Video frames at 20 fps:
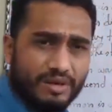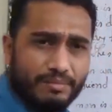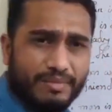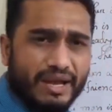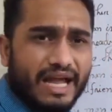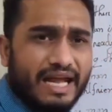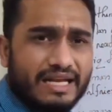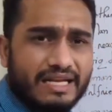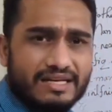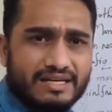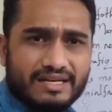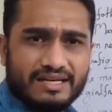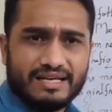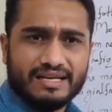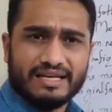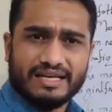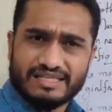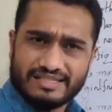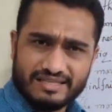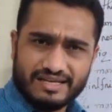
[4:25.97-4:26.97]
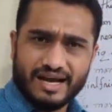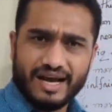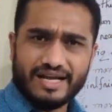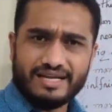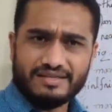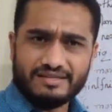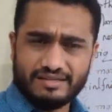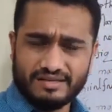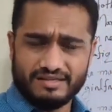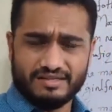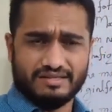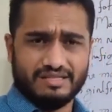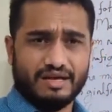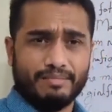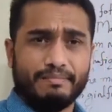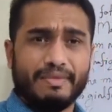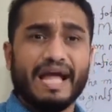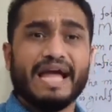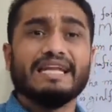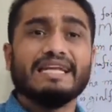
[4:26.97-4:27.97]
the man is died?
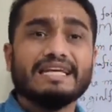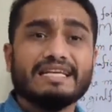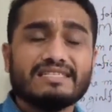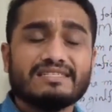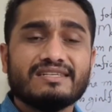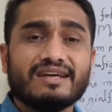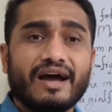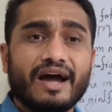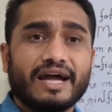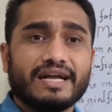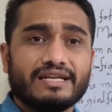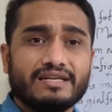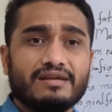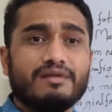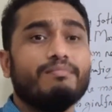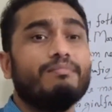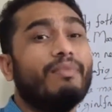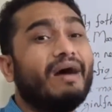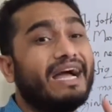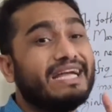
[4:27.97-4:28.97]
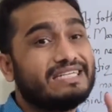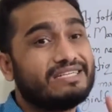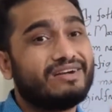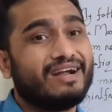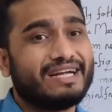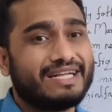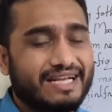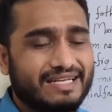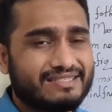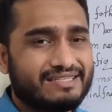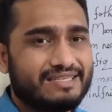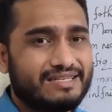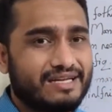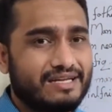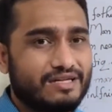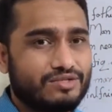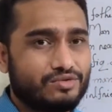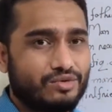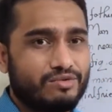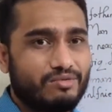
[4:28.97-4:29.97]
The man is died by truck
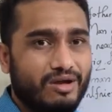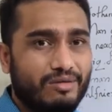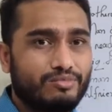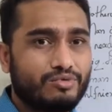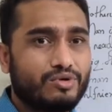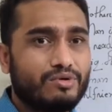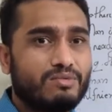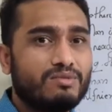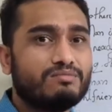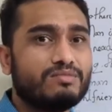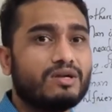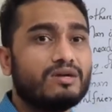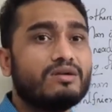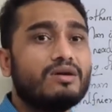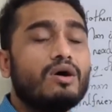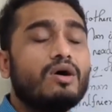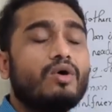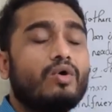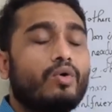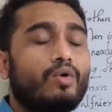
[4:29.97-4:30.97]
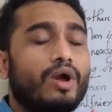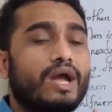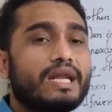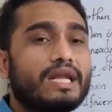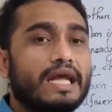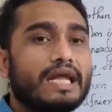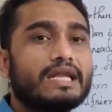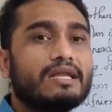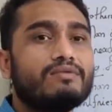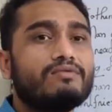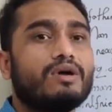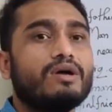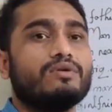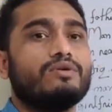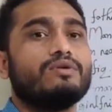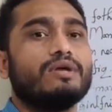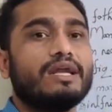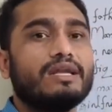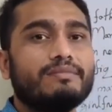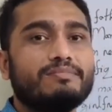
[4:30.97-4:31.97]
accident. So you have to remember, when
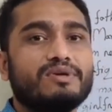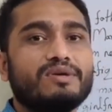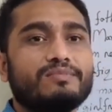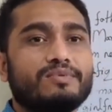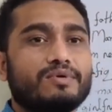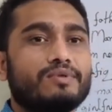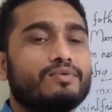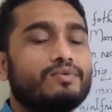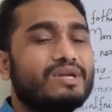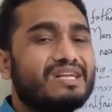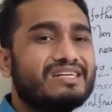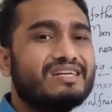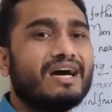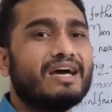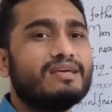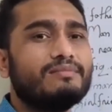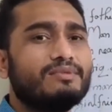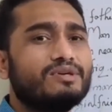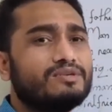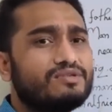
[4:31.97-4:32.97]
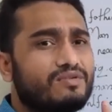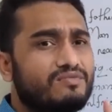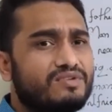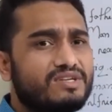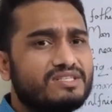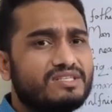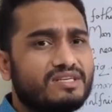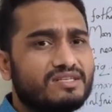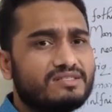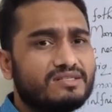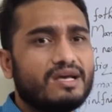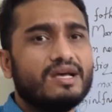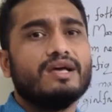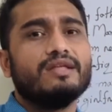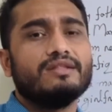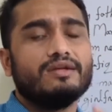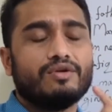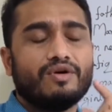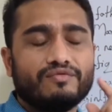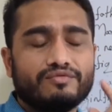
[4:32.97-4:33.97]
anyone or any people will die because of disease,
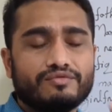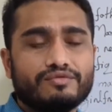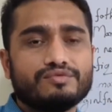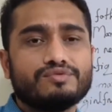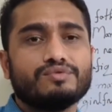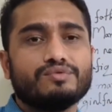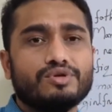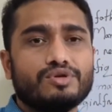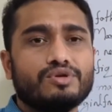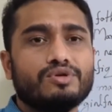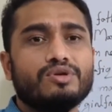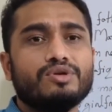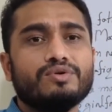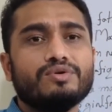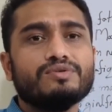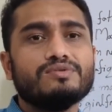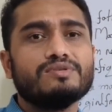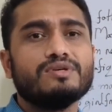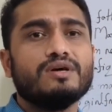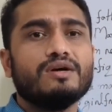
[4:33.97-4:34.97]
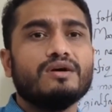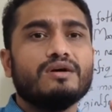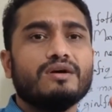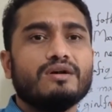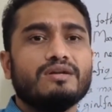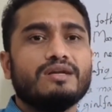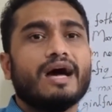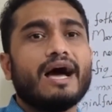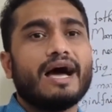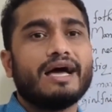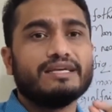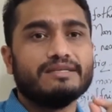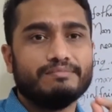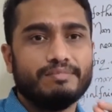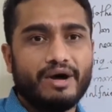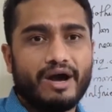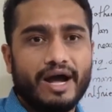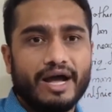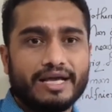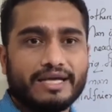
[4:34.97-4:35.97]
then of course we will use die
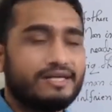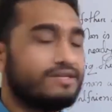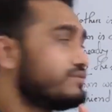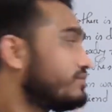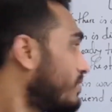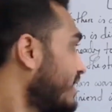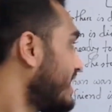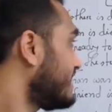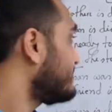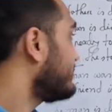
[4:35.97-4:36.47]
by. So